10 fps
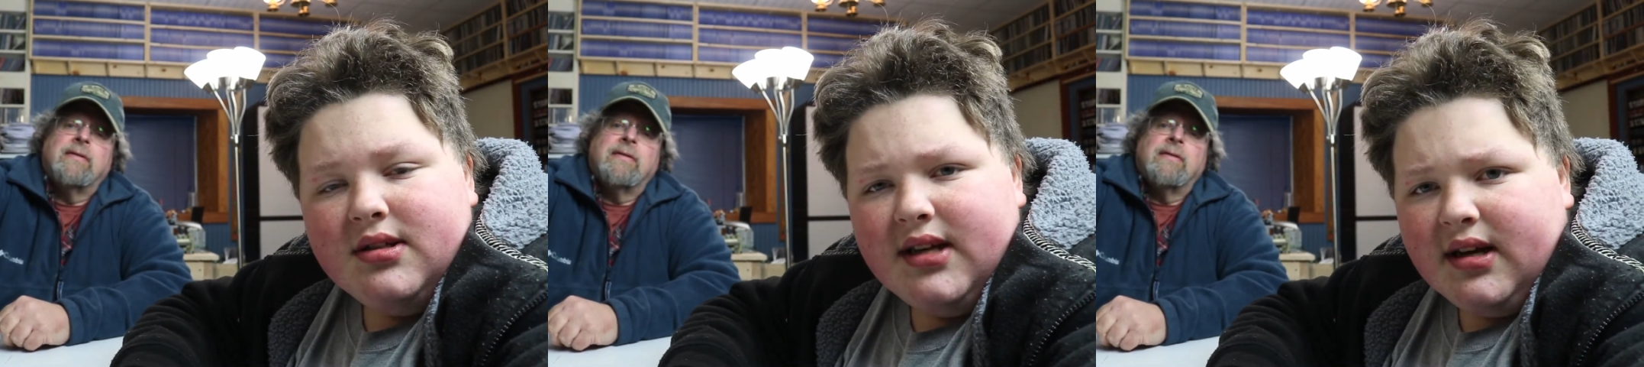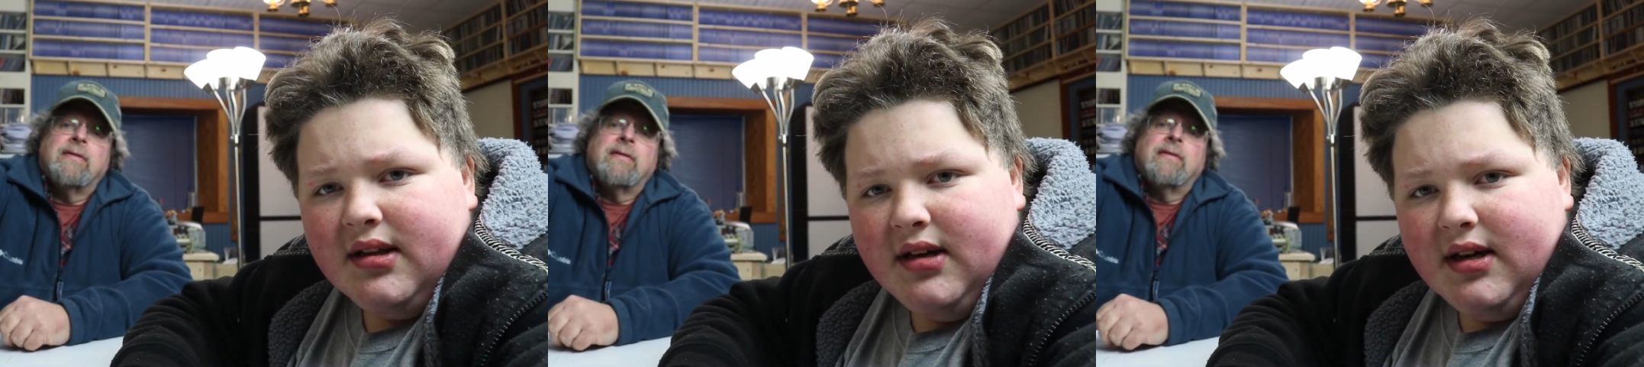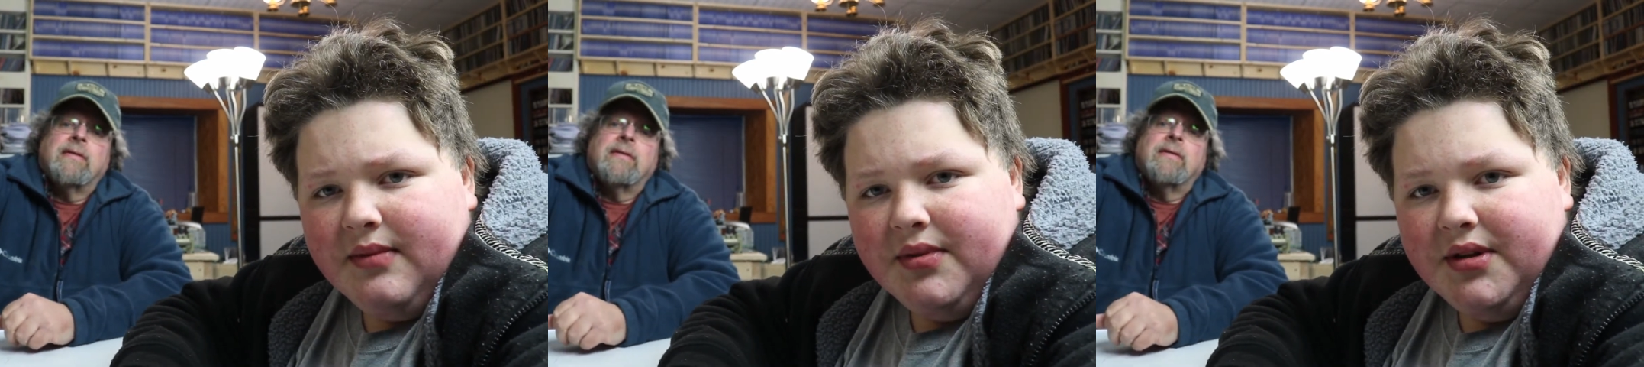Speaker 1: second link,
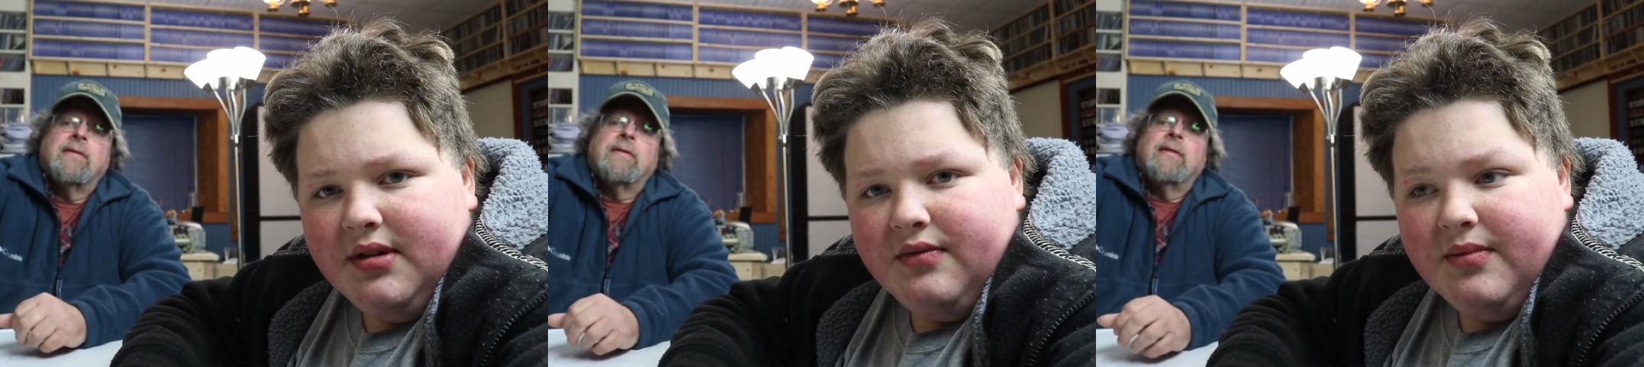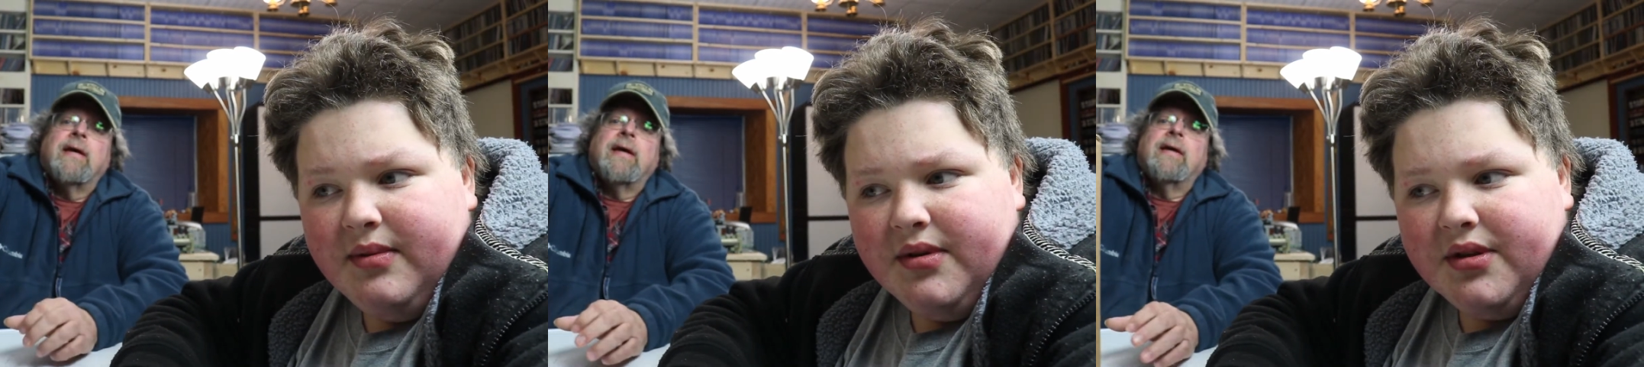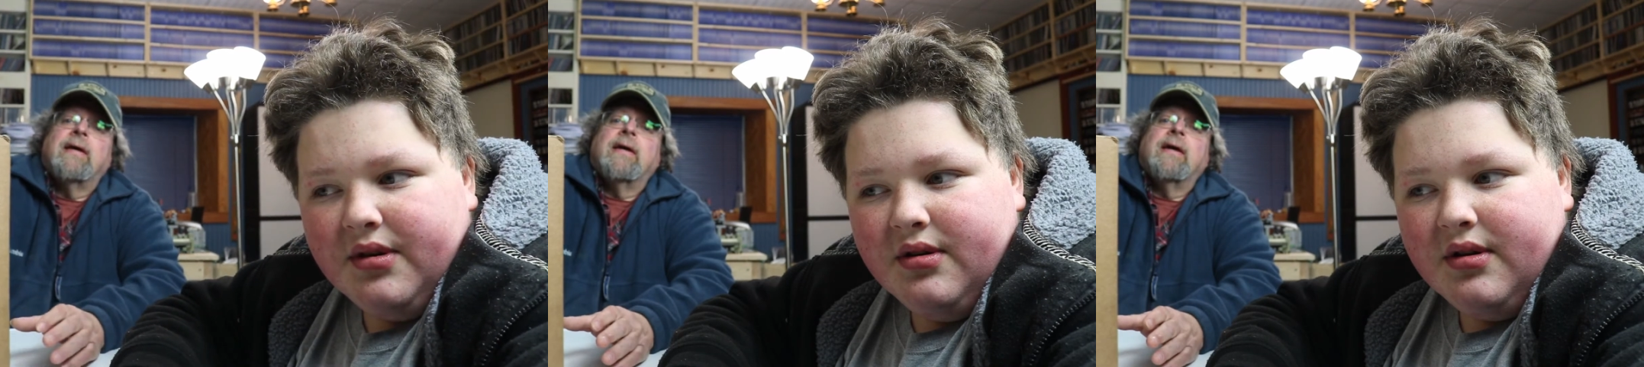I believe, maybe the
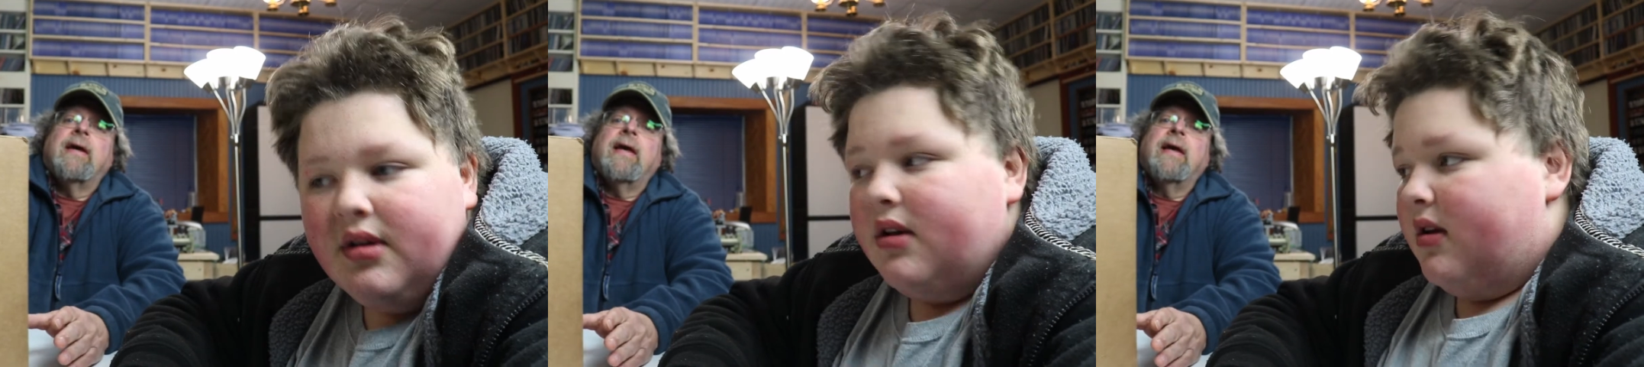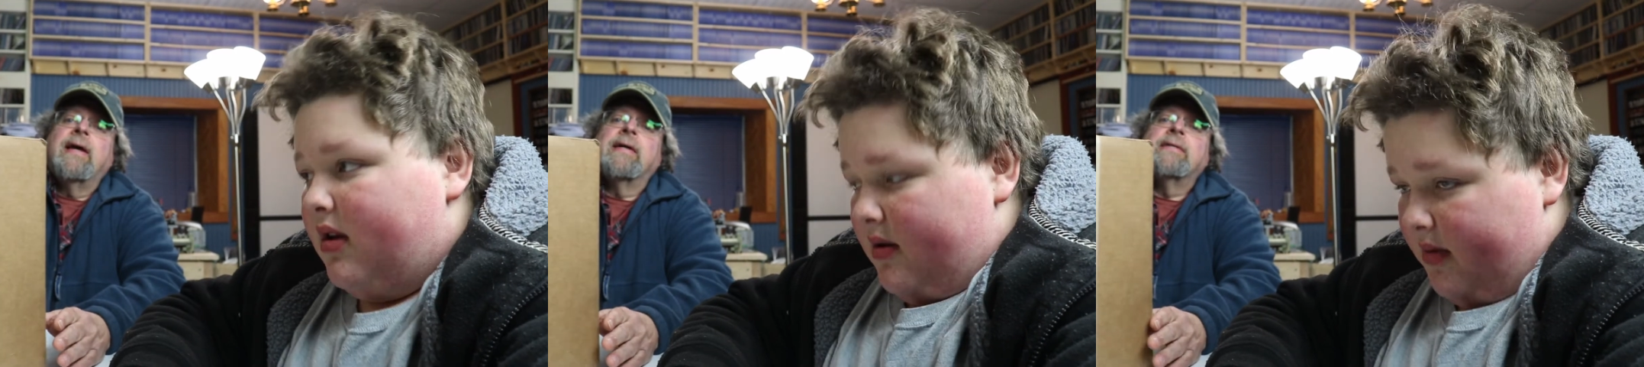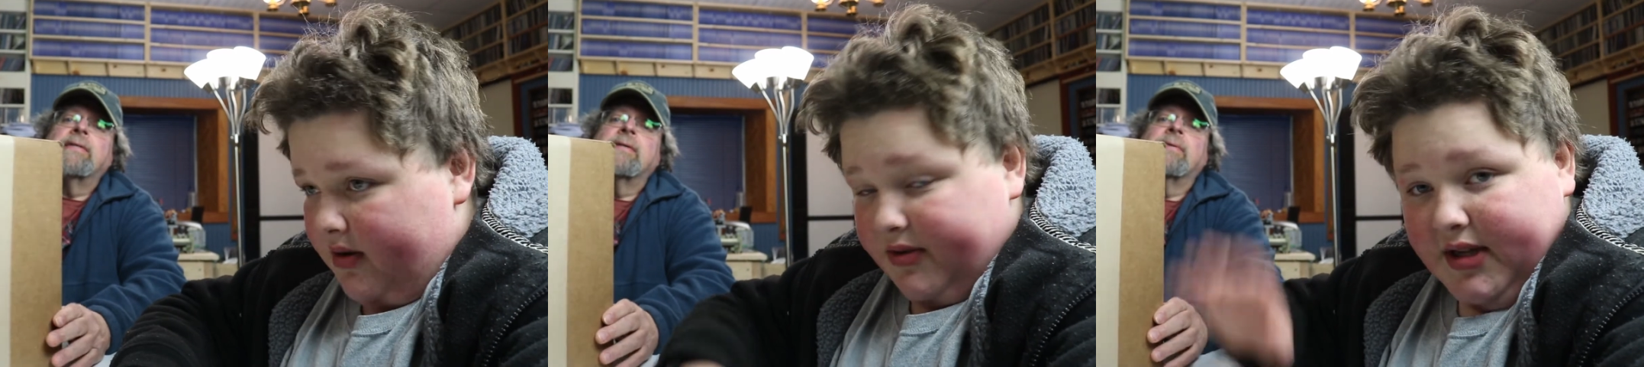third. And
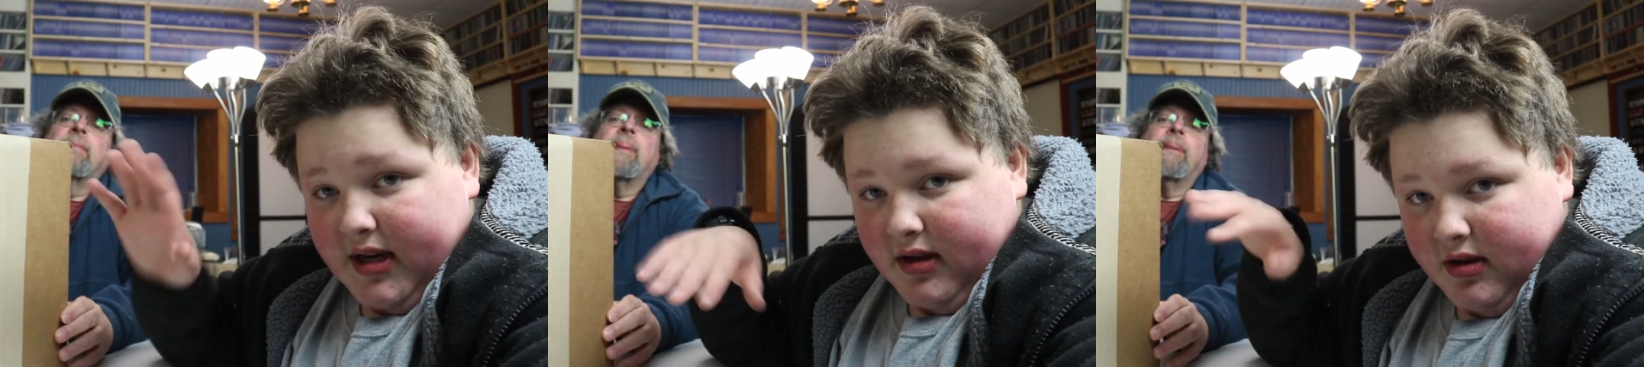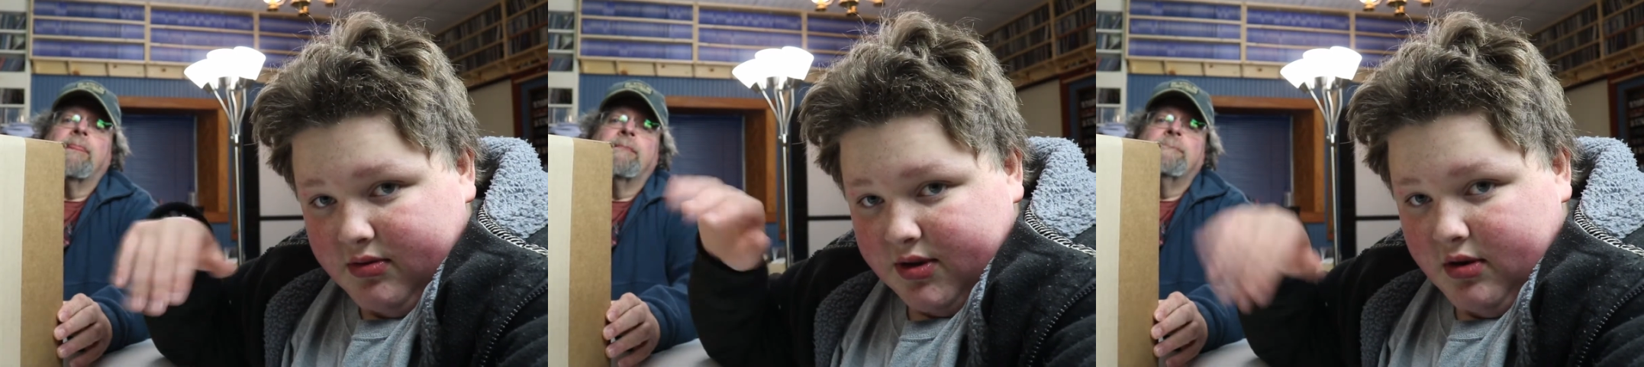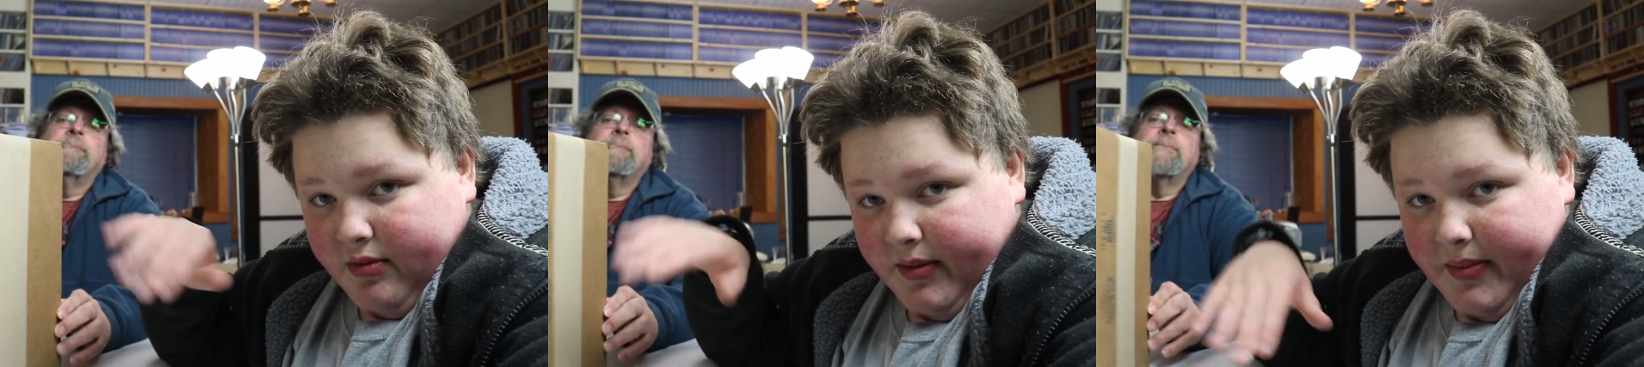but it would say use
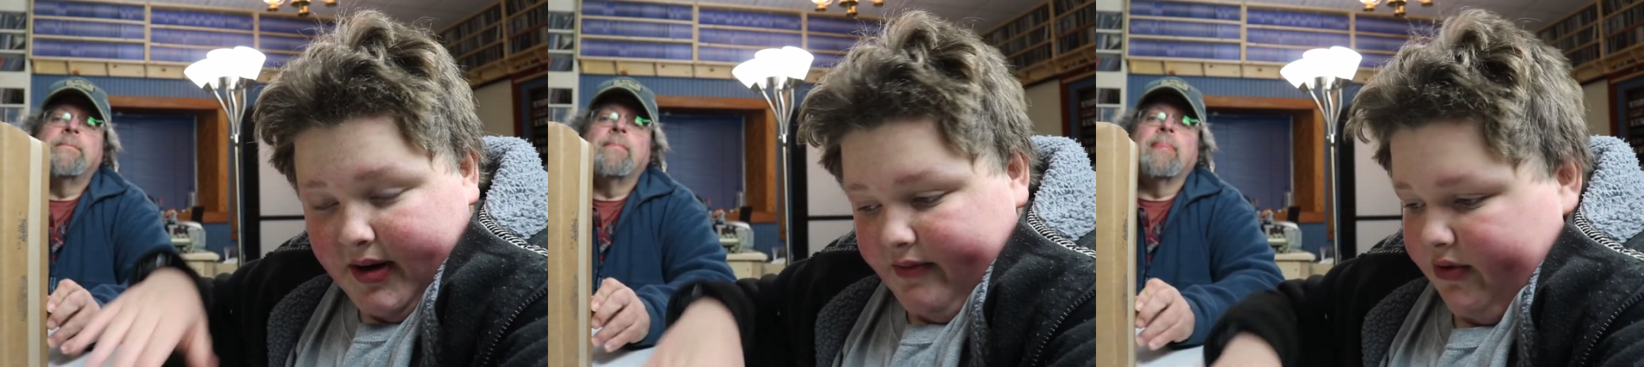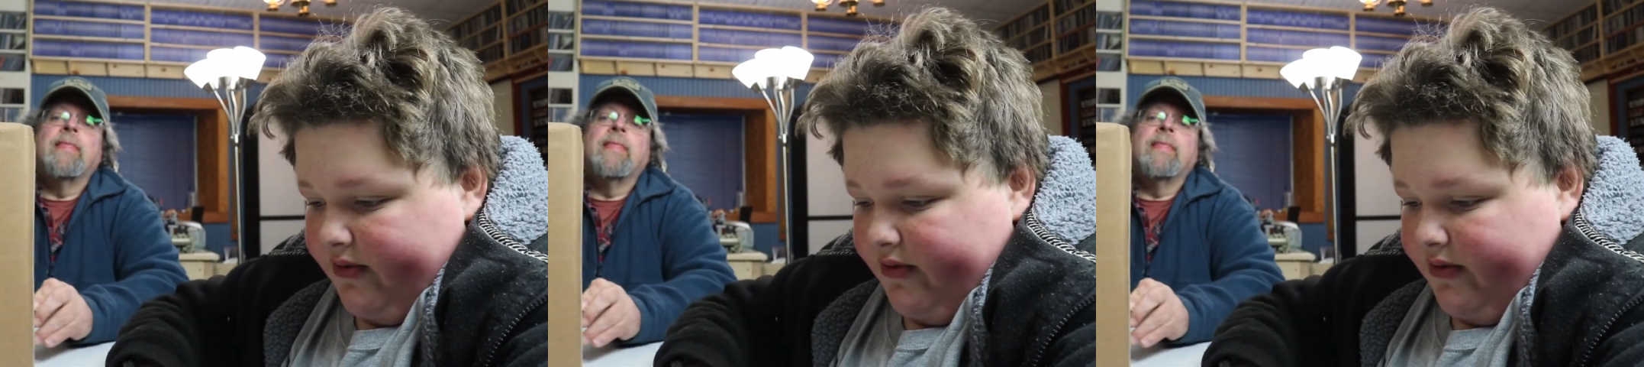code word Brickafit